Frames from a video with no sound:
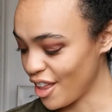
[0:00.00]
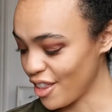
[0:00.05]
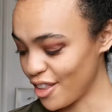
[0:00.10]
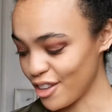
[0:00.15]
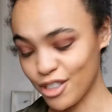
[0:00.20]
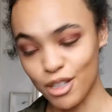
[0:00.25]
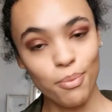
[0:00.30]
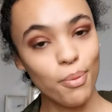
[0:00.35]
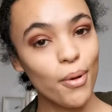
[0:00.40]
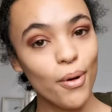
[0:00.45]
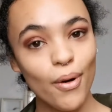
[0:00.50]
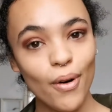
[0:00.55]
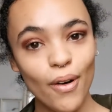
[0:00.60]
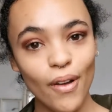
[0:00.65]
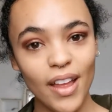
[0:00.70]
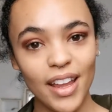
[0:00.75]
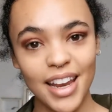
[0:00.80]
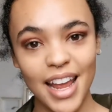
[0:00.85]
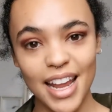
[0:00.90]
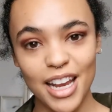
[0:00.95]
the
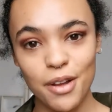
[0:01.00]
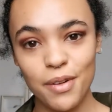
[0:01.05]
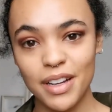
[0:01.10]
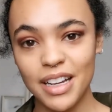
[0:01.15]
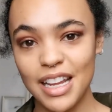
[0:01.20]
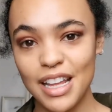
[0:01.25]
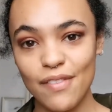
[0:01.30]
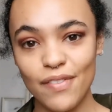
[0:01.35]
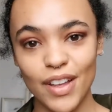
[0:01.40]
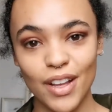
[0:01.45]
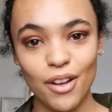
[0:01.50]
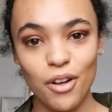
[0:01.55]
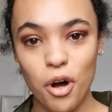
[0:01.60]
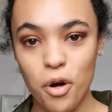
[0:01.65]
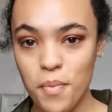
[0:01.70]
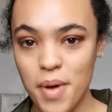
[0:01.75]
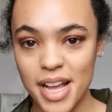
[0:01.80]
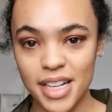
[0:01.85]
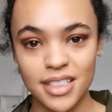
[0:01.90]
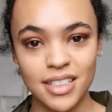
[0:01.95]
support and anyone leaving
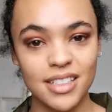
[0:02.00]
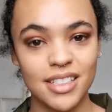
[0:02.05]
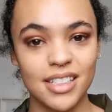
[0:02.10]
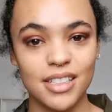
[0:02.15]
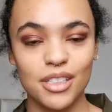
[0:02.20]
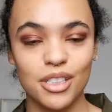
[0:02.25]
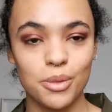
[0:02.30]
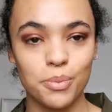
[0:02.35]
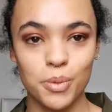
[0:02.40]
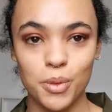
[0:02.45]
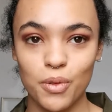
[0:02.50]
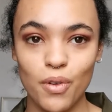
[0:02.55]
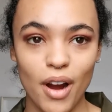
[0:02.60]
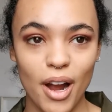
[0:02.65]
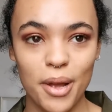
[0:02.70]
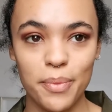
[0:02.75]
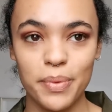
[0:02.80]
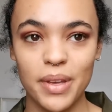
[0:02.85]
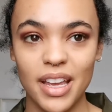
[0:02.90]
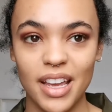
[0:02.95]
comments and
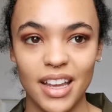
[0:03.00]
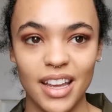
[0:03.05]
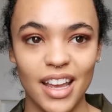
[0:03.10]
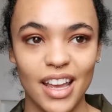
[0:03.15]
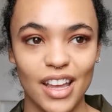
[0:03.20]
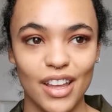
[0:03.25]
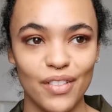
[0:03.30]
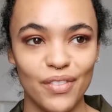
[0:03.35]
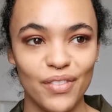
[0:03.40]
subscribing.